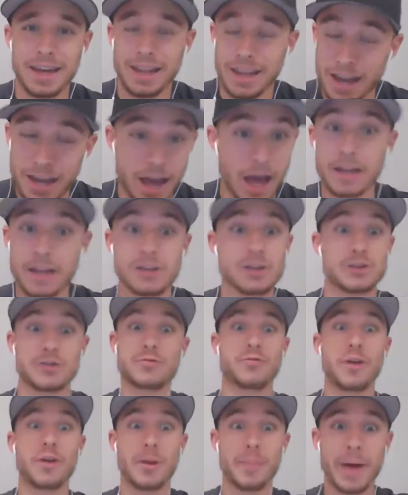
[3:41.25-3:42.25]
And I
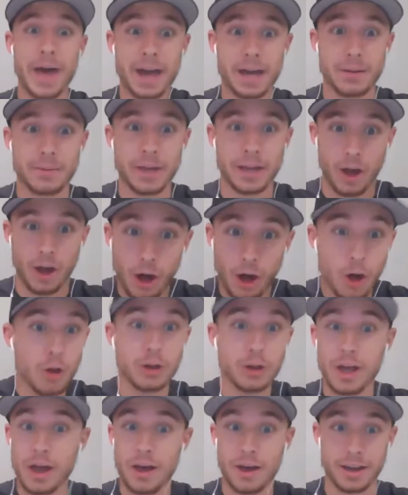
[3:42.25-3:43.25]
just fell back. I'm like,
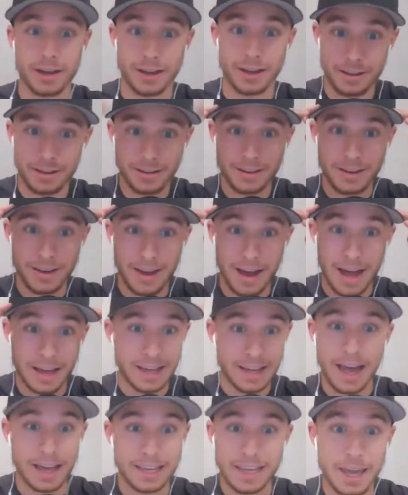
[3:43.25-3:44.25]
hold on.
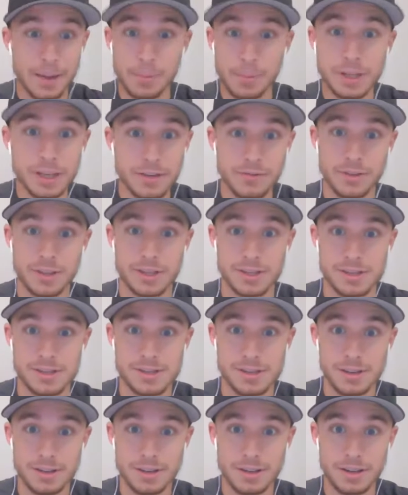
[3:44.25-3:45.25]
I can't believe
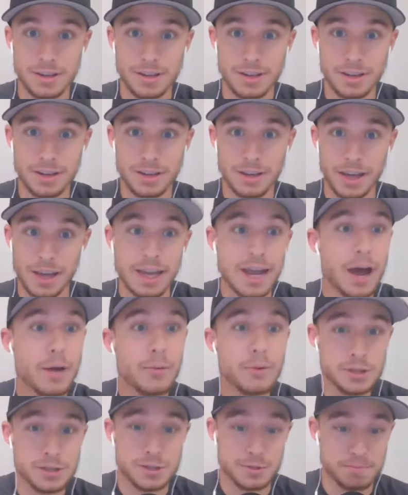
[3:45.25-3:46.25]
this. And
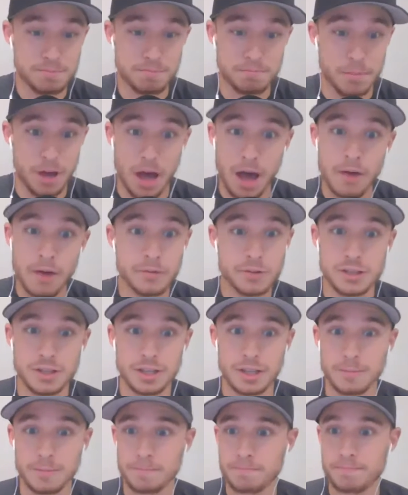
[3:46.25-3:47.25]
I was
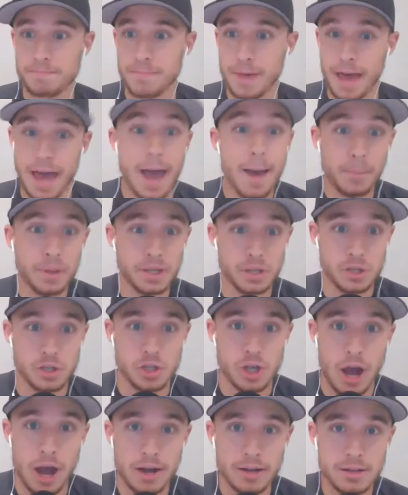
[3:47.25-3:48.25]
obviously happily
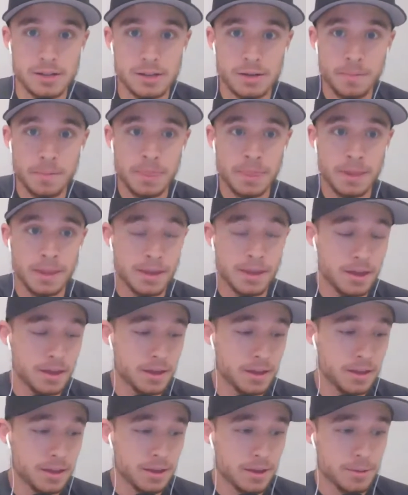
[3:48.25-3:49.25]
shocked
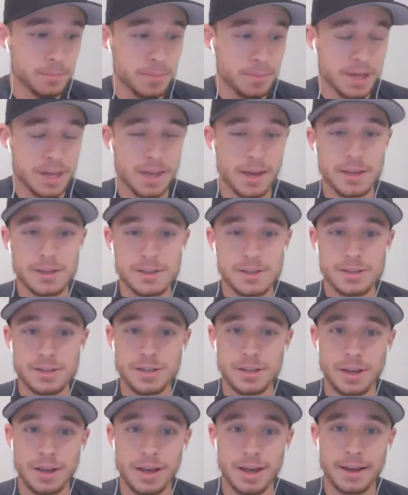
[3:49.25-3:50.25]

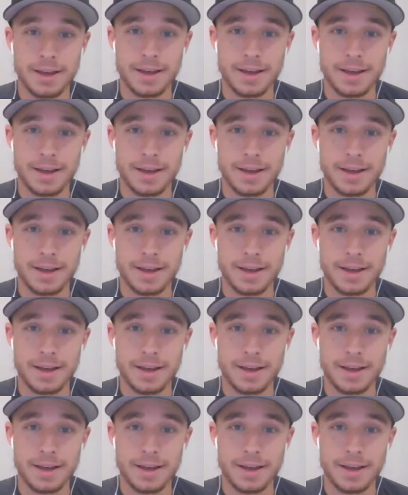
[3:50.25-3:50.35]
because